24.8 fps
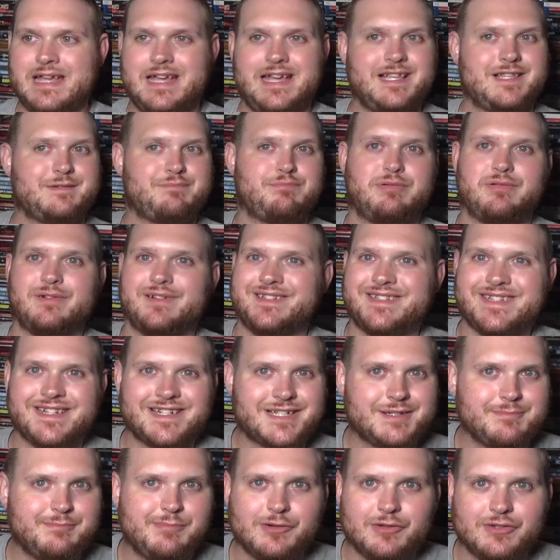It's
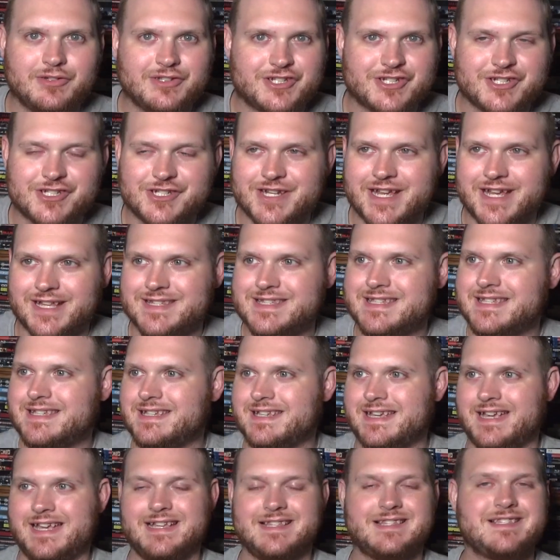predictable as shit.
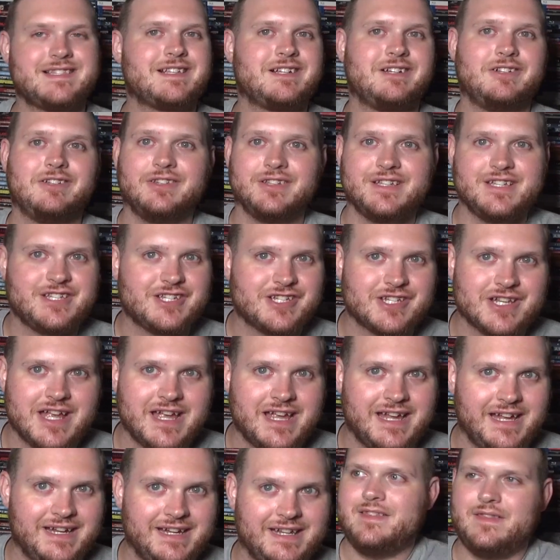It's
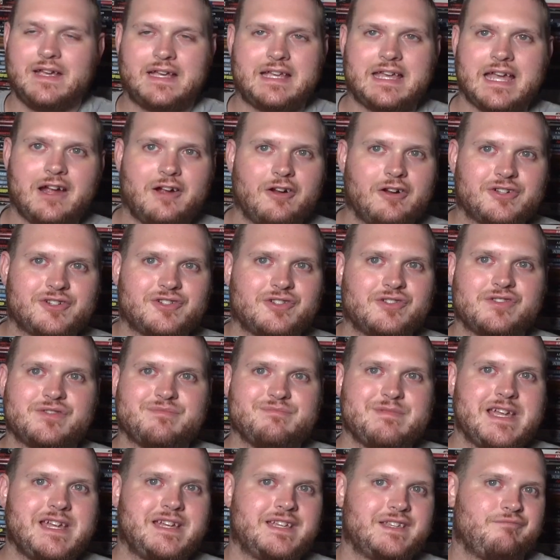cliched. The characters
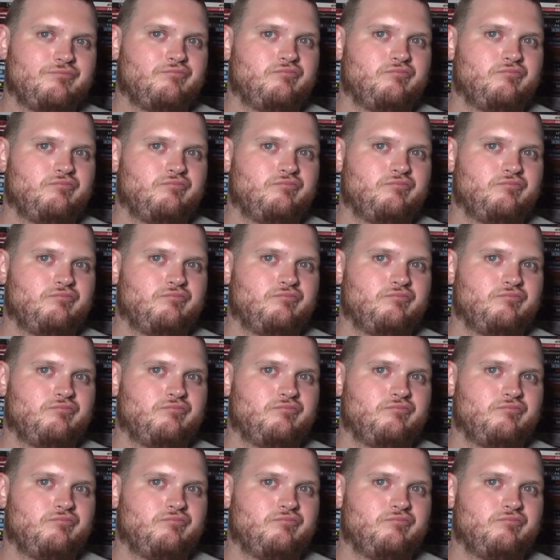make